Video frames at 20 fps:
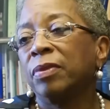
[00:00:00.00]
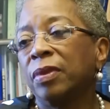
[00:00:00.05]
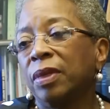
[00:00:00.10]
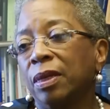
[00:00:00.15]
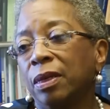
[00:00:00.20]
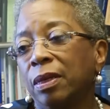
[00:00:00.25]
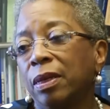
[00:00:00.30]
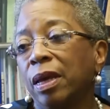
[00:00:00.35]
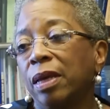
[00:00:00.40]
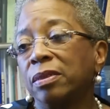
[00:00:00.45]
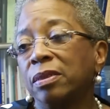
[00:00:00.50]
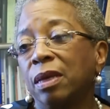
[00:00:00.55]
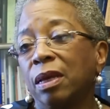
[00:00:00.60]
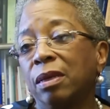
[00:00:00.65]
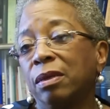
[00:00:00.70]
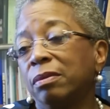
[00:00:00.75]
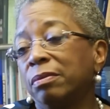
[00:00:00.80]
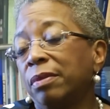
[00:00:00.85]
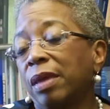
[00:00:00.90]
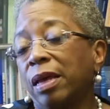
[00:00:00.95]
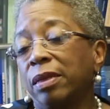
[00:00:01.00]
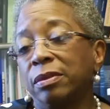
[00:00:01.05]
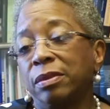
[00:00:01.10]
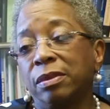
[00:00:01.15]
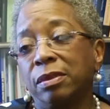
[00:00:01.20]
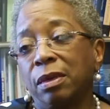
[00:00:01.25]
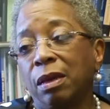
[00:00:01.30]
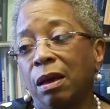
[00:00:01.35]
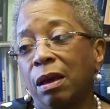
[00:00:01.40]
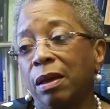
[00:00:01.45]
There's opportunity there. And
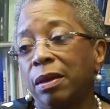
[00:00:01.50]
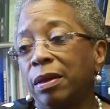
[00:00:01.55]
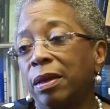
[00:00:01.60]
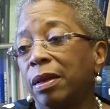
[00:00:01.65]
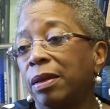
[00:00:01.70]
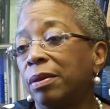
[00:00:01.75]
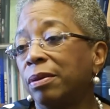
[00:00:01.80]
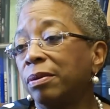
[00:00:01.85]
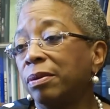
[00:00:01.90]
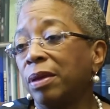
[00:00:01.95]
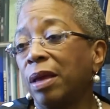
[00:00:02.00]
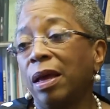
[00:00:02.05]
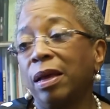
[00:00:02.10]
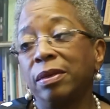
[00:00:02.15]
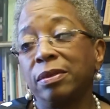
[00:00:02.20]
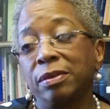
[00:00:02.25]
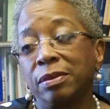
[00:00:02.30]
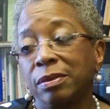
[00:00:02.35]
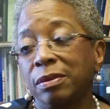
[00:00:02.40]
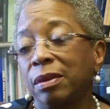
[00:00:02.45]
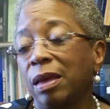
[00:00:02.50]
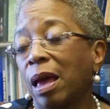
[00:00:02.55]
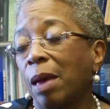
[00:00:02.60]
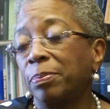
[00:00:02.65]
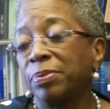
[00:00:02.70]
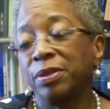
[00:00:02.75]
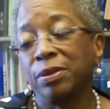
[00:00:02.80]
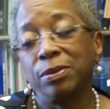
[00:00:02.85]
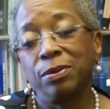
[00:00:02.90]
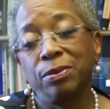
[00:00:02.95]
sun, and
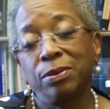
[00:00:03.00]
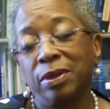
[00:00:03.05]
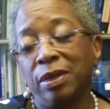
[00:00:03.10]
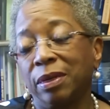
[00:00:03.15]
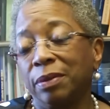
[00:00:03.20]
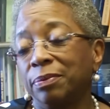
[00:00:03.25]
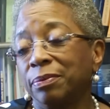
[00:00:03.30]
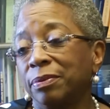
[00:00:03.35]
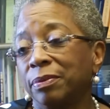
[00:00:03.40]
absolutely.